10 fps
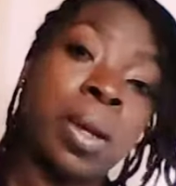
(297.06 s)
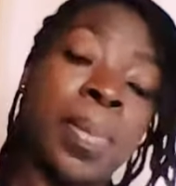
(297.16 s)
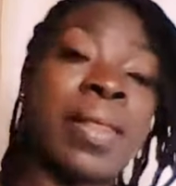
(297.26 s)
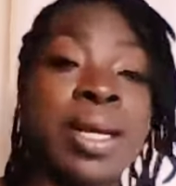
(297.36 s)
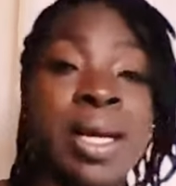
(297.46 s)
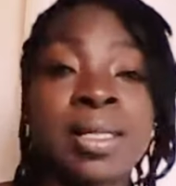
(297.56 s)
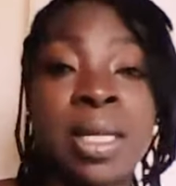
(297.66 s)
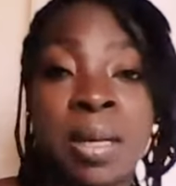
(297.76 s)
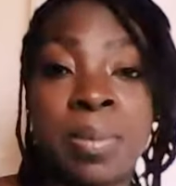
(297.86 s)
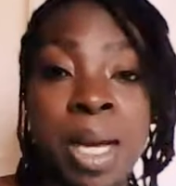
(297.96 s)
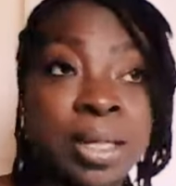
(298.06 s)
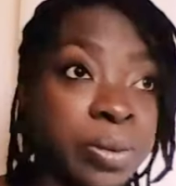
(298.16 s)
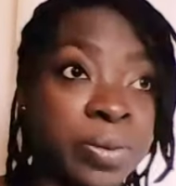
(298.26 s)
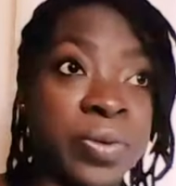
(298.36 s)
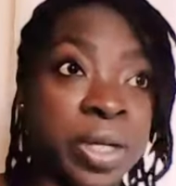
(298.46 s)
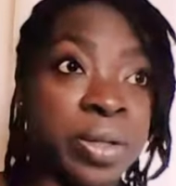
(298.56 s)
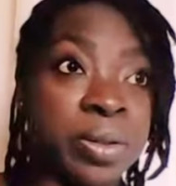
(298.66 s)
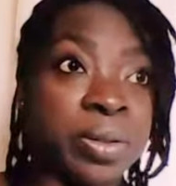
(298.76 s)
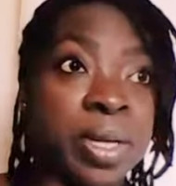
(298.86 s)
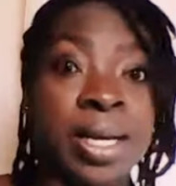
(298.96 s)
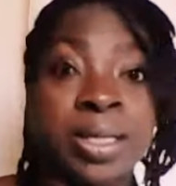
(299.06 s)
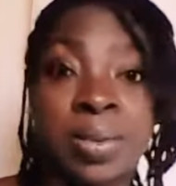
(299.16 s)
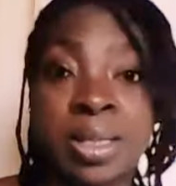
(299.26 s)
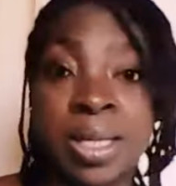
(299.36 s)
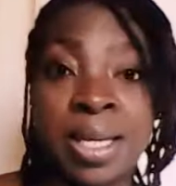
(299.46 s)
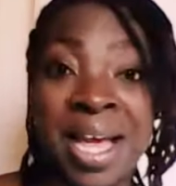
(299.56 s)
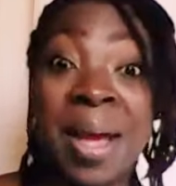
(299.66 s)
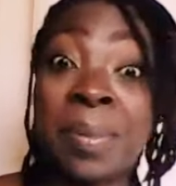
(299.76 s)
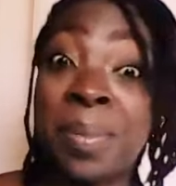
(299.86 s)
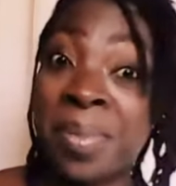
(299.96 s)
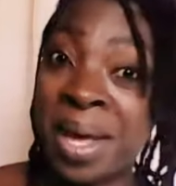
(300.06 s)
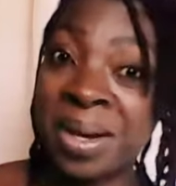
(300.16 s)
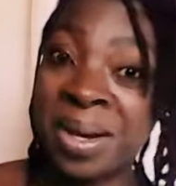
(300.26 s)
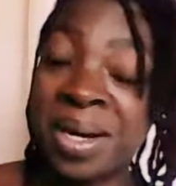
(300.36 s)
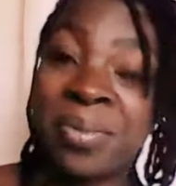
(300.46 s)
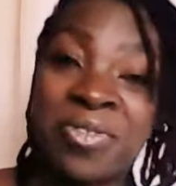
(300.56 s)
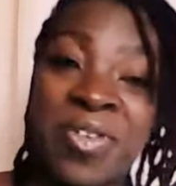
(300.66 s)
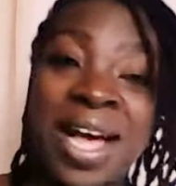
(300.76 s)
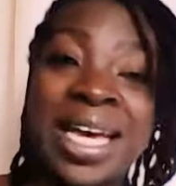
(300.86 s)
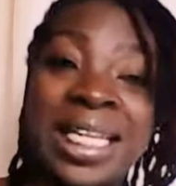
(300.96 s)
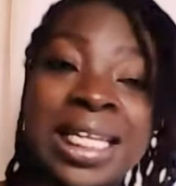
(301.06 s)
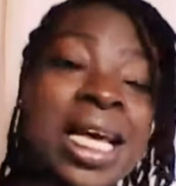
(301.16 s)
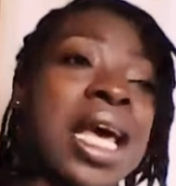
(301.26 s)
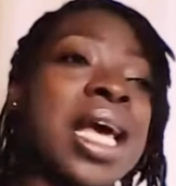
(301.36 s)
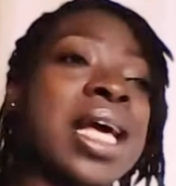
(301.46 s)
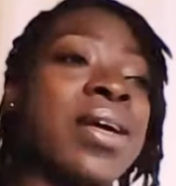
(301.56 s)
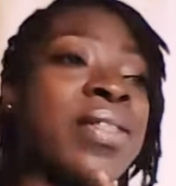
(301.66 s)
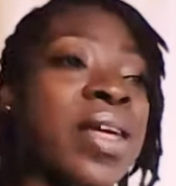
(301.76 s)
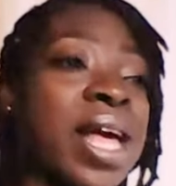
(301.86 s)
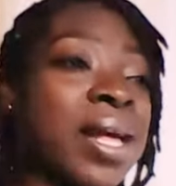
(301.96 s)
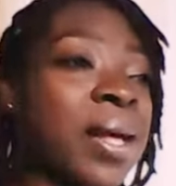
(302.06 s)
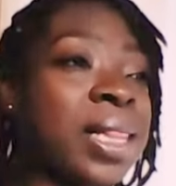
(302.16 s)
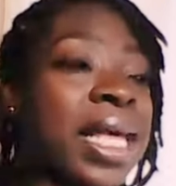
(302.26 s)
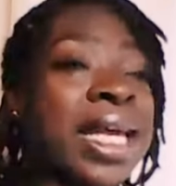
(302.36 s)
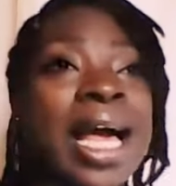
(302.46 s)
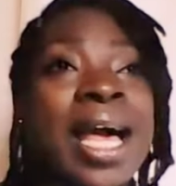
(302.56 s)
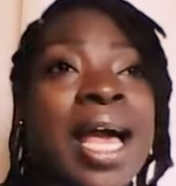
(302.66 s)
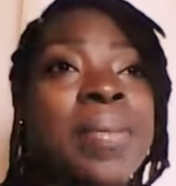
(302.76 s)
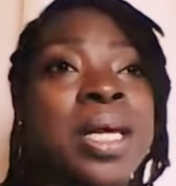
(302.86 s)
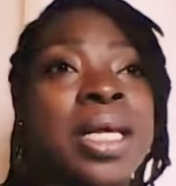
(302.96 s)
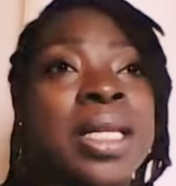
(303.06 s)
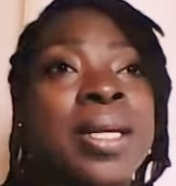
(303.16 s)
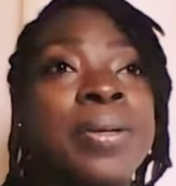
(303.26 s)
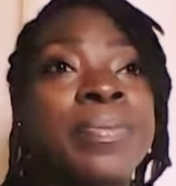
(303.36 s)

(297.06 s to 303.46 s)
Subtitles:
by the next time I do a video, you guys will see I'm better and I'm fine. Like, I mean,